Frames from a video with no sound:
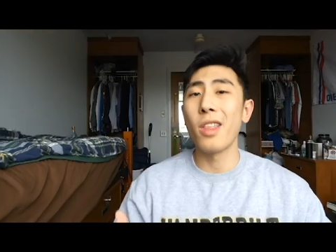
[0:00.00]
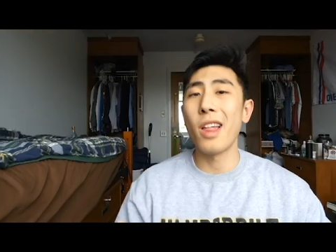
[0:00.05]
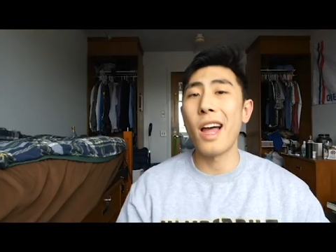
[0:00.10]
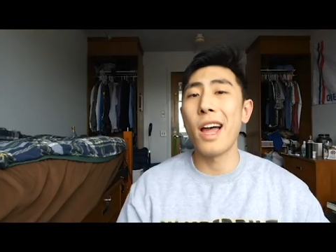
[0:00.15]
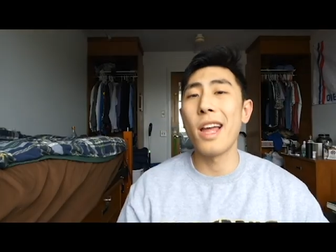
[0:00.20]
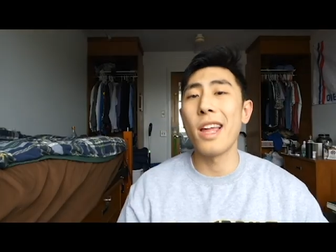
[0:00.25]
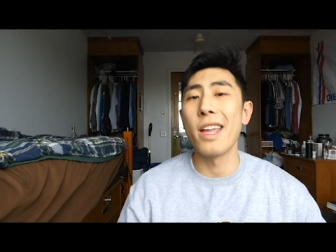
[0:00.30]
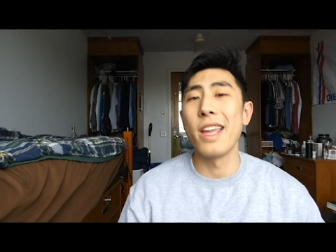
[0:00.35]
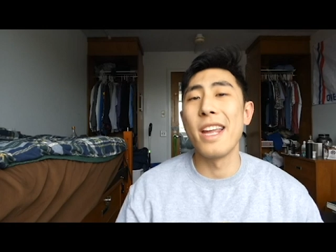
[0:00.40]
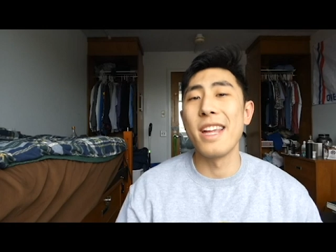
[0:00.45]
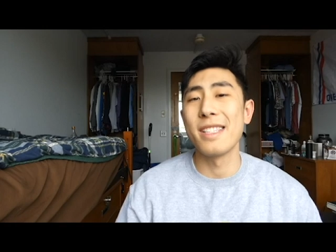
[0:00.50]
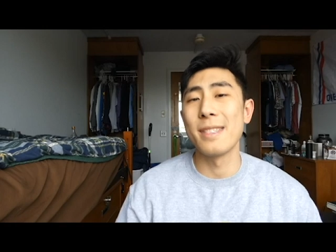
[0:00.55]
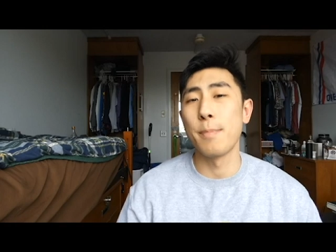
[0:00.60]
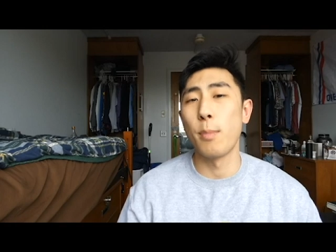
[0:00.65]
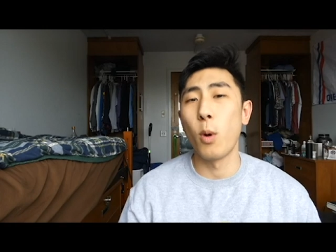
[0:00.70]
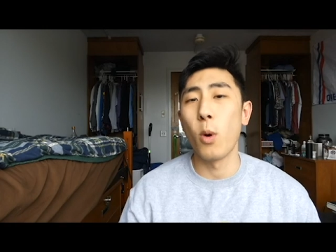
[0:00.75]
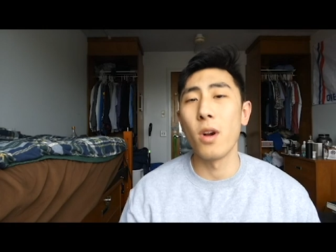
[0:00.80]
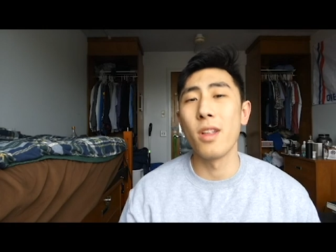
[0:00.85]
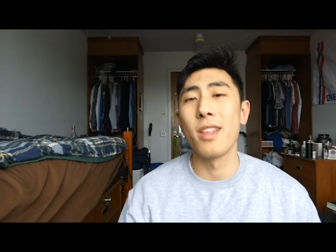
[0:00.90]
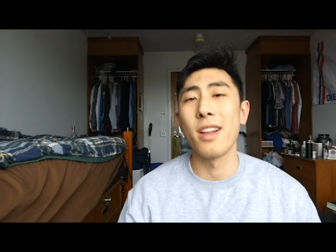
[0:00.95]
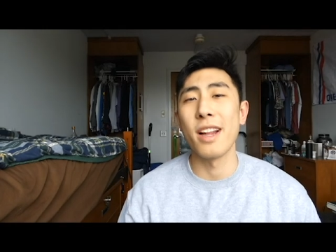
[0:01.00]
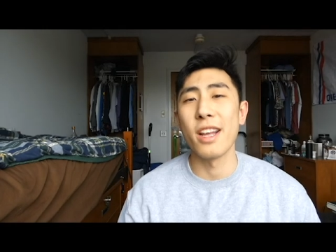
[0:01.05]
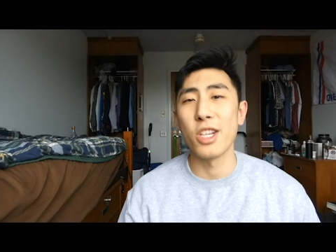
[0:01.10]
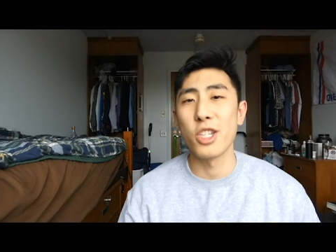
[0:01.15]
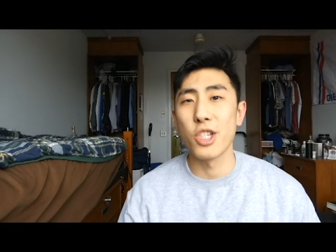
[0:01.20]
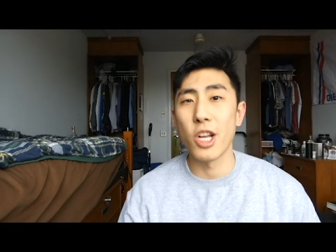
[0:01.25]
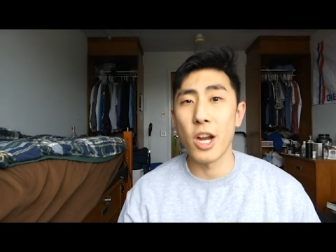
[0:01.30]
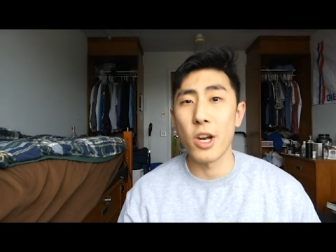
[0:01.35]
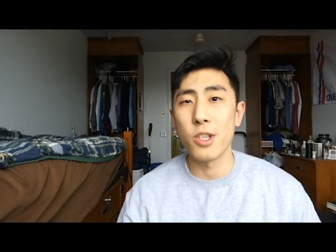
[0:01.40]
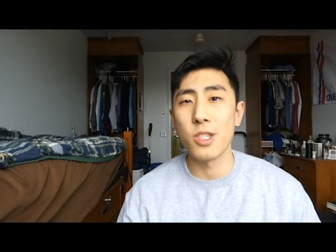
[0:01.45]
that, it's important that I
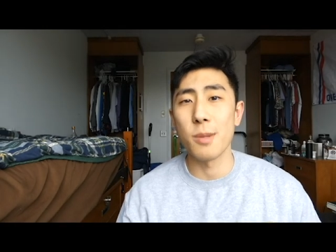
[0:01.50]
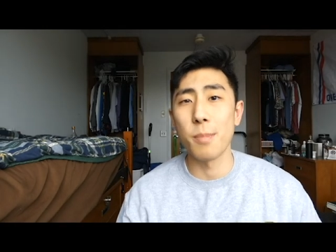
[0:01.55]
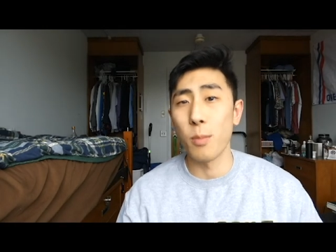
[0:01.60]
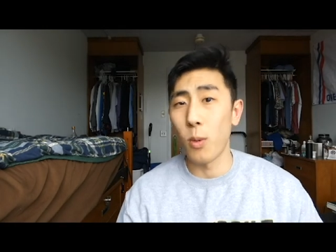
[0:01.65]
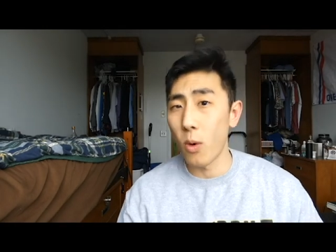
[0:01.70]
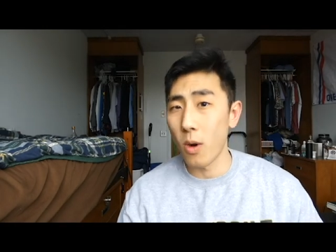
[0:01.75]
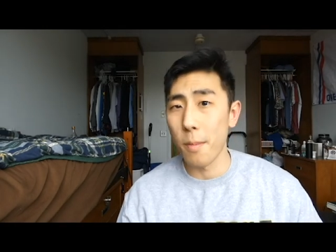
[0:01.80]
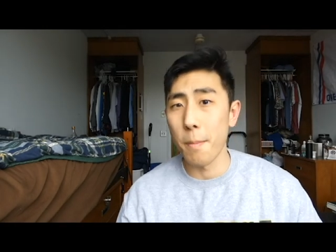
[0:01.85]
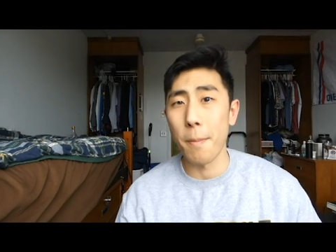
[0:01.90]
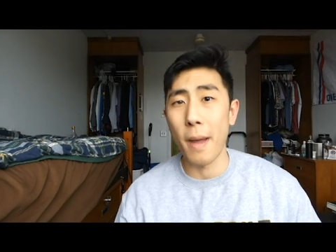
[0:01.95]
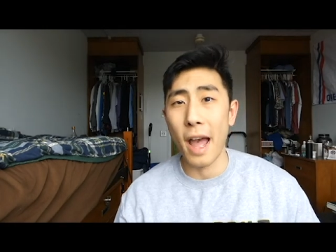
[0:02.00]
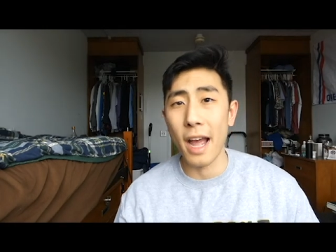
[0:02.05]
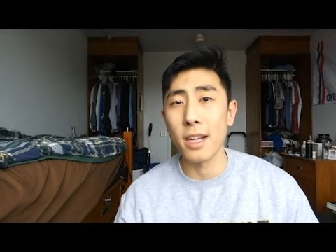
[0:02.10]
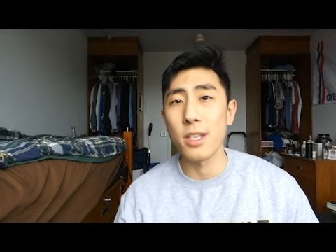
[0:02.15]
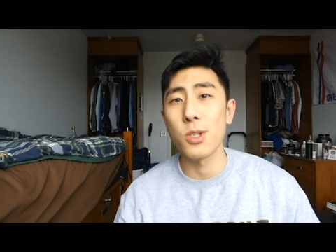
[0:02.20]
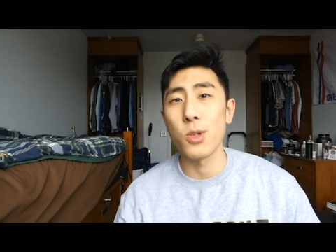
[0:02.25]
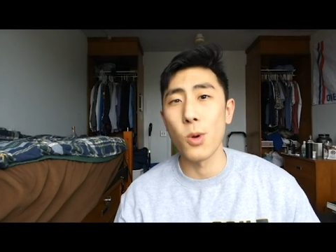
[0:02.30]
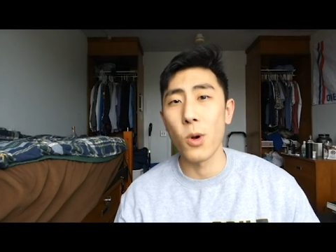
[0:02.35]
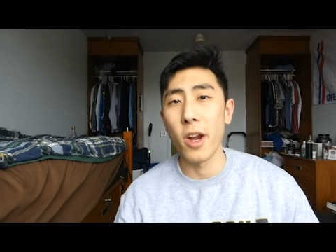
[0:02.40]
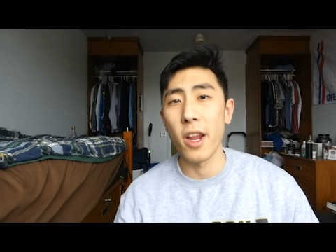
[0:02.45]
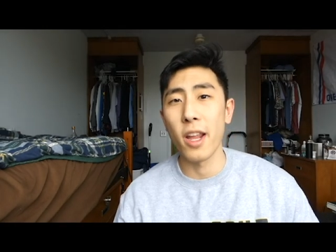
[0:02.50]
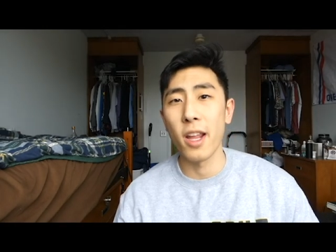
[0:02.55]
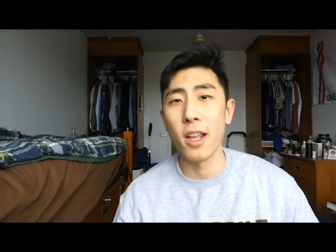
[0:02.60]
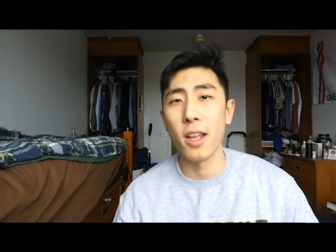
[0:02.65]
share some important backstory.